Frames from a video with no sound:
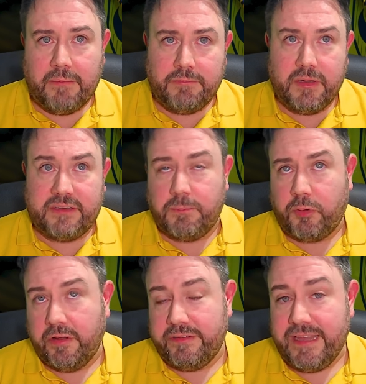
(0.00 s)
bit
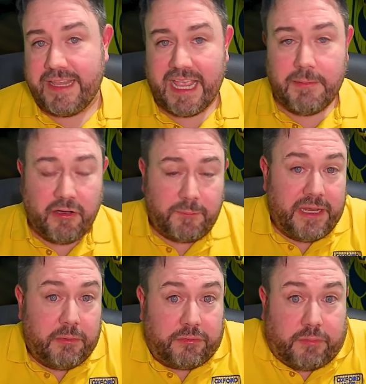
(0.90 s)
surprised he came off, but
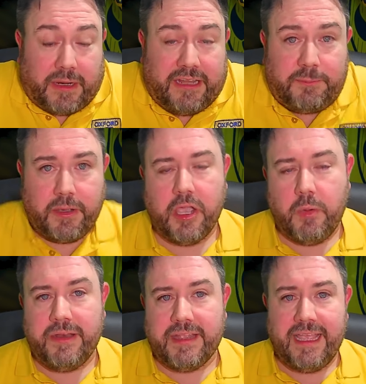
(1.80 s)
he was replaced by
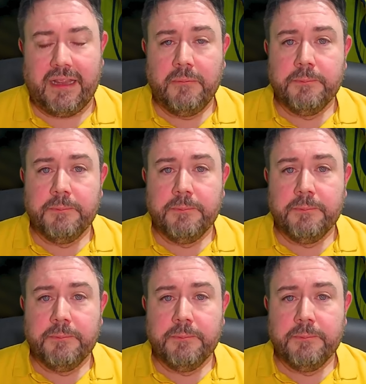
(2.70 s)
Owen Dale.